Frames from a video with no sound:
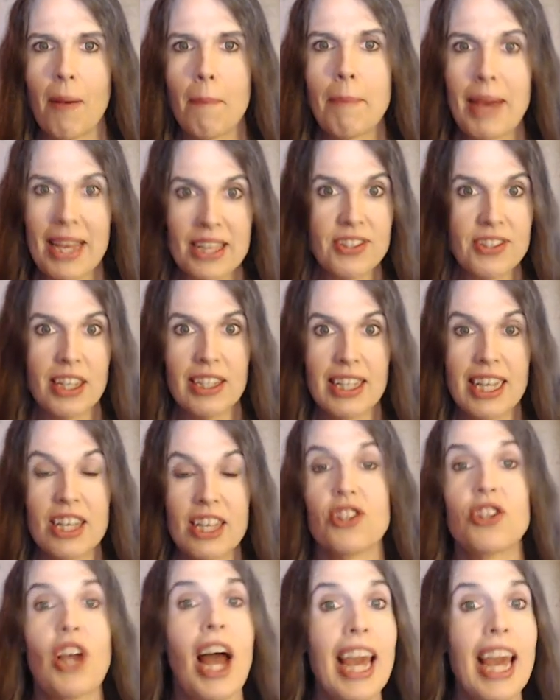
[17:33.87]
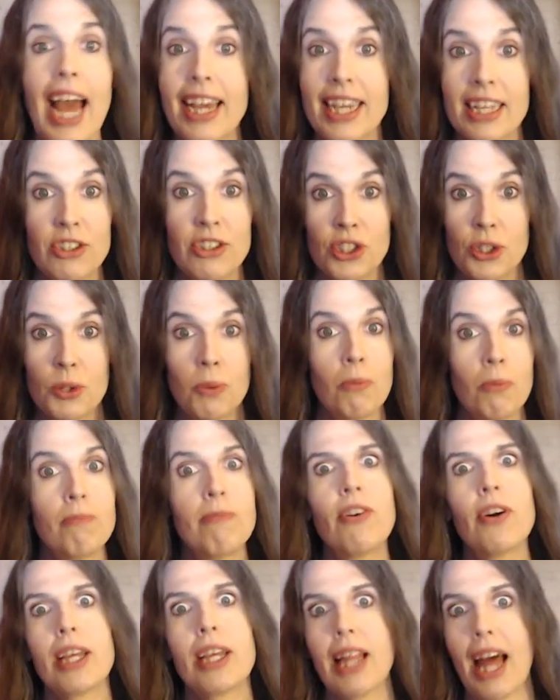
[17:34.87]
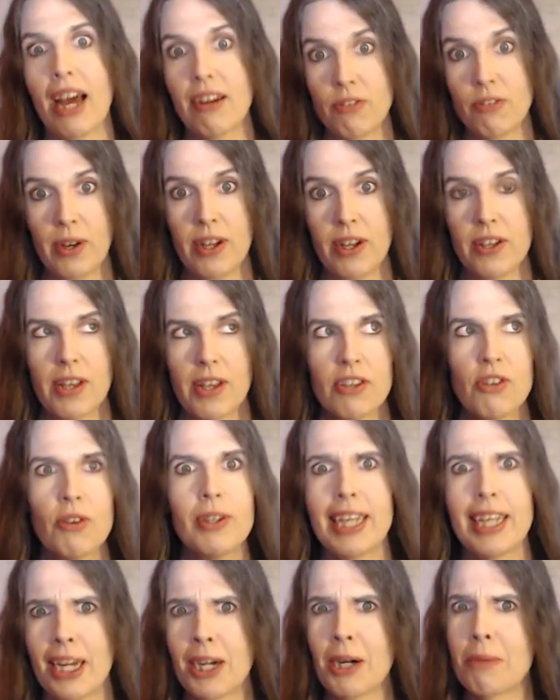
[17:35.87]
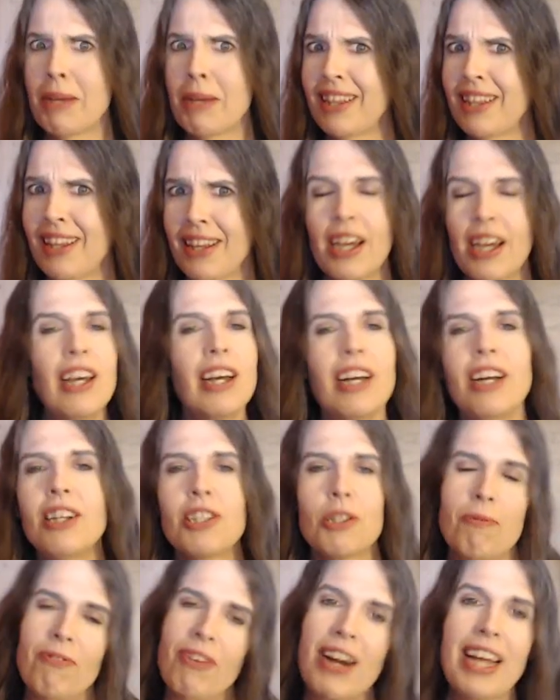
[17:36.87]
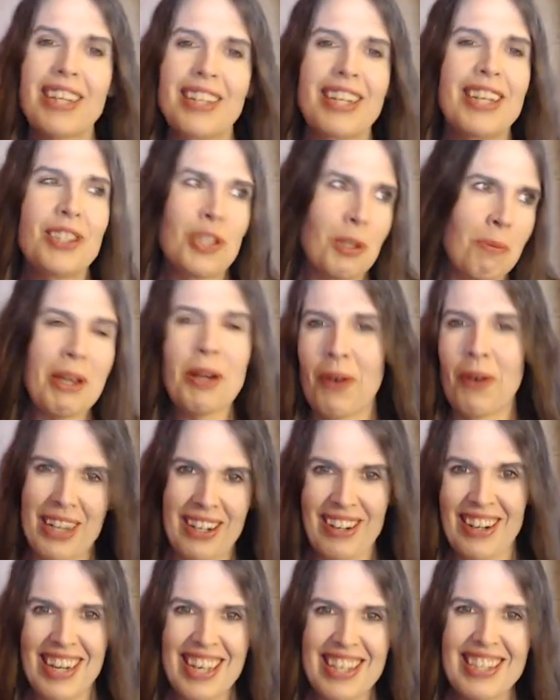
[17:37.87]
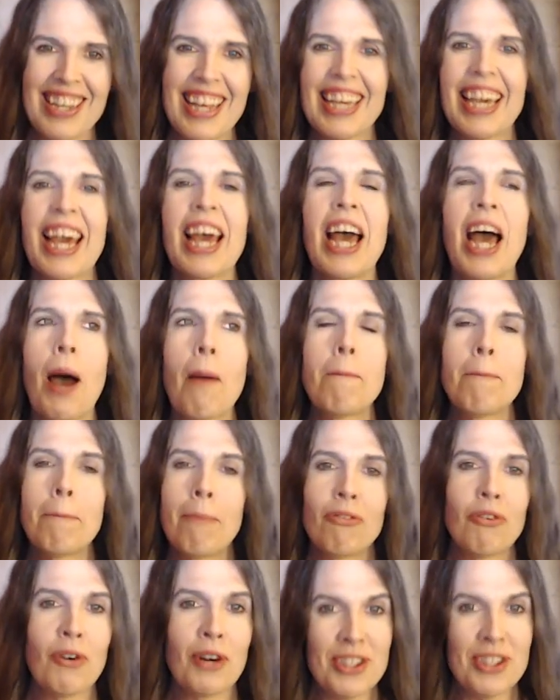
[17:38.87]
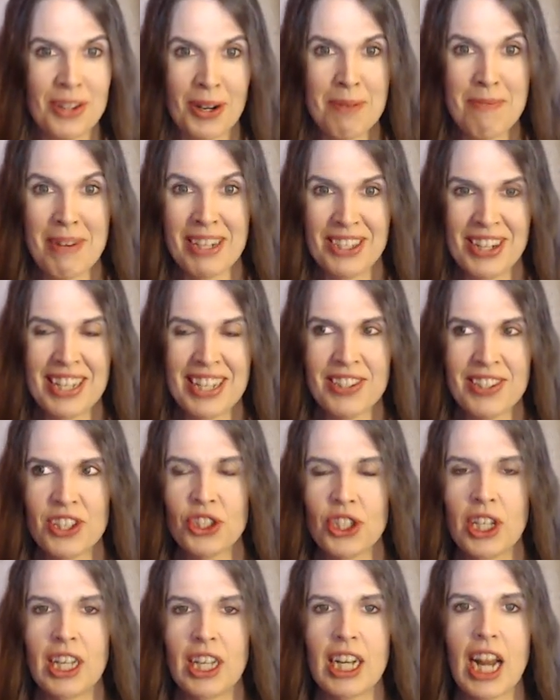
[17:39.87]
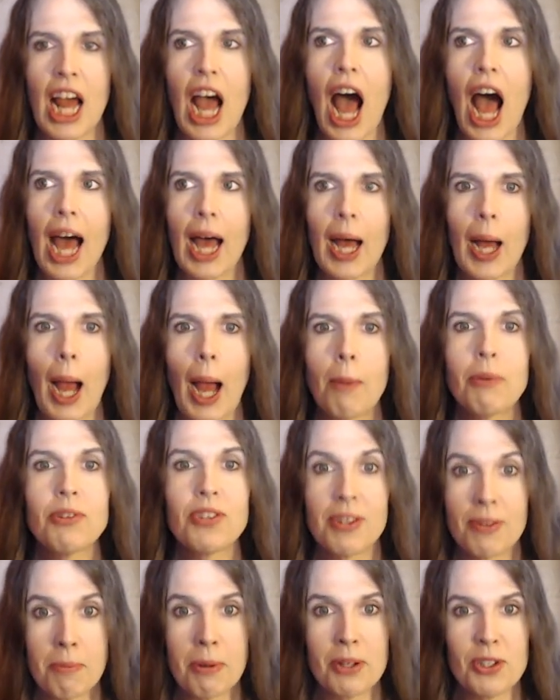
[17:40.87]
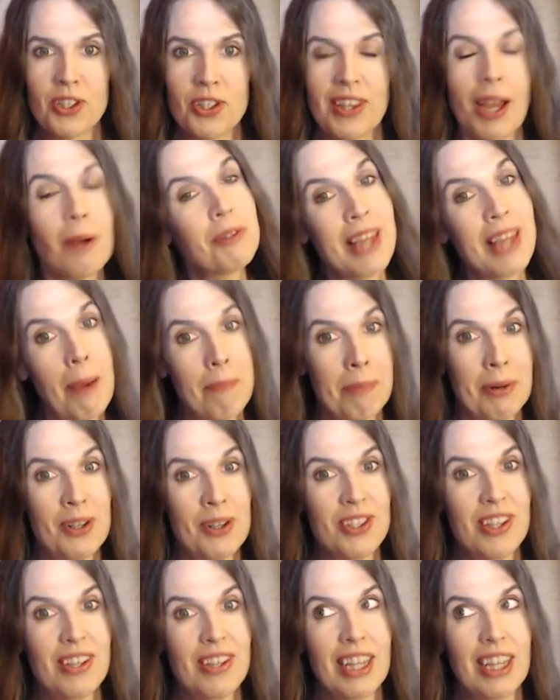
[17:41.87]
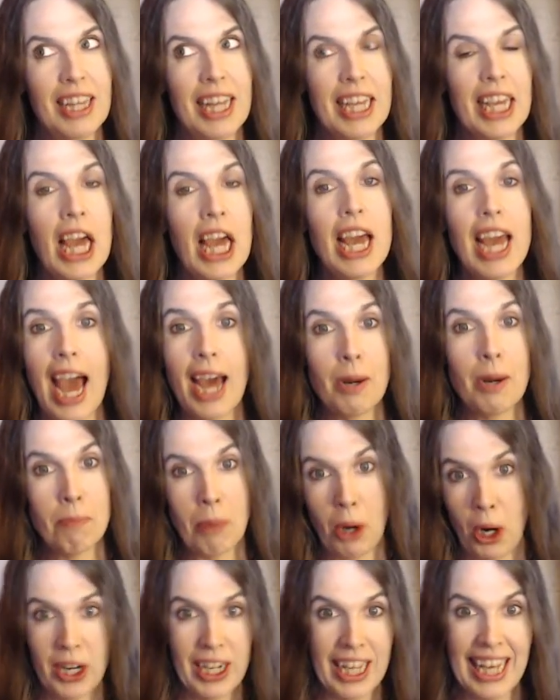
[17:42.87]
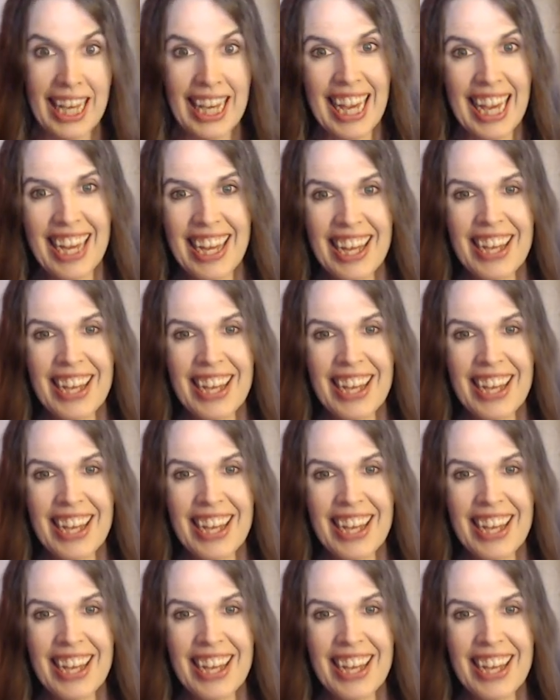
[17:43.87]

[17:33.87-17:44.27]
Basically, I can do very loud voice. You can hear me, like, frankly, to be quite honest, like, before I started my transition, I was the person, that was that person that, like, at a party,